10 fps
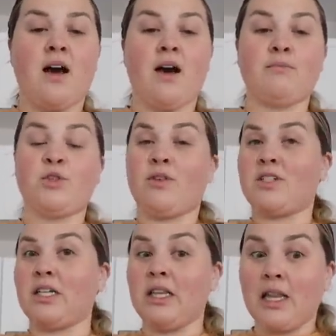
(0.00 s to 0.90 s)
Um, so
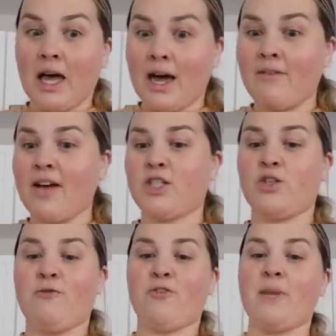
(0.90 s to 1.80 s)
there's a lot of
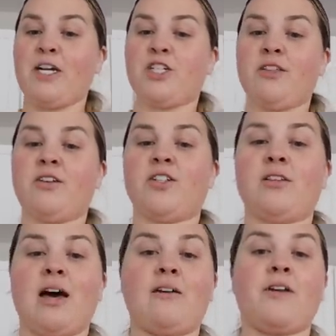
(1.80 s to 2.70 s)
extra information. There's a
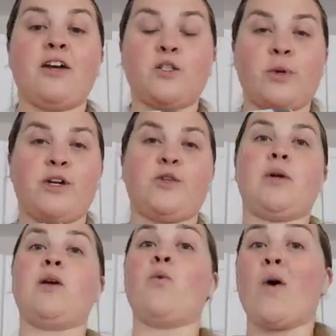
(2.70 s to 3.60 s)
lot of here's what you're
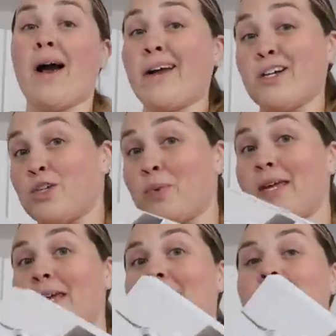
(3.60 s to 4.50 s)
doing and why you're
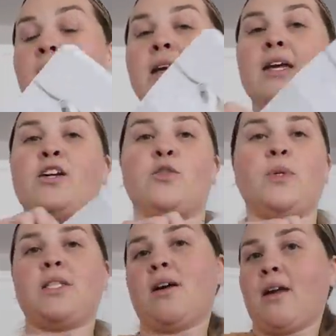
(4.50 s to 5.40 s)
doing it. Here's
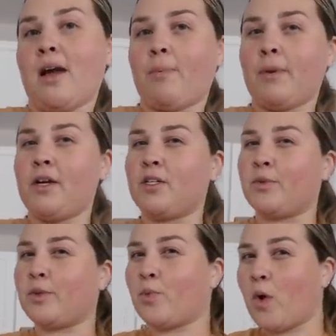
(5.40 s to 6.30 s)
what's gonna happen. Here's
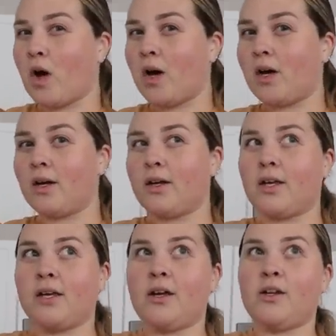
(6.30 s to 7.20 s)
what's wrong.
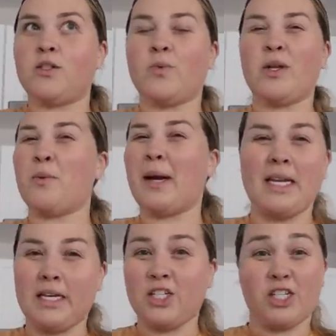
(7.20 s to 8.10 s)
Here's when you
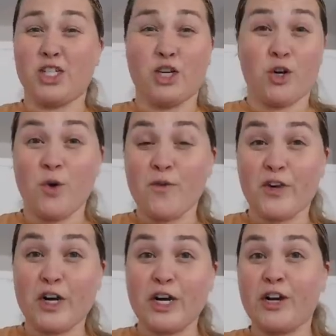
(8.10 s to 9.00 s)
might need to just start
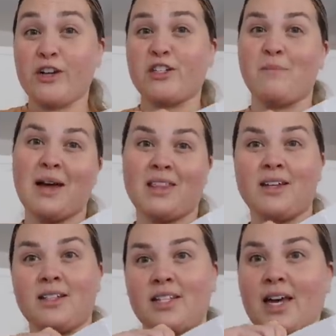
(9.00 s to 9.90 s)
over. Here's the
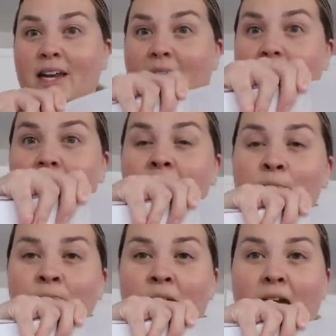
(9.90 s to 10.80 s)
methods, yada,
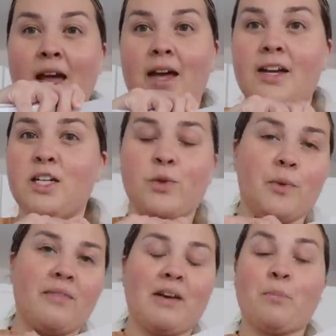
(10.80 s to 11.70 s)
yada. And here's
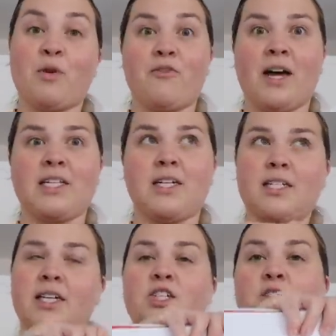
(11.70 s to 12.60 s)
what we like perfected
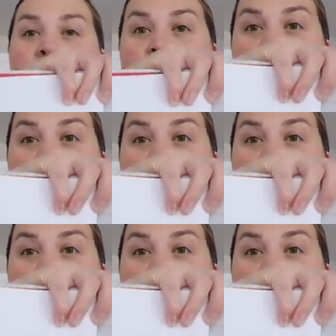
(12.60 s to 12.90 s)
essentially.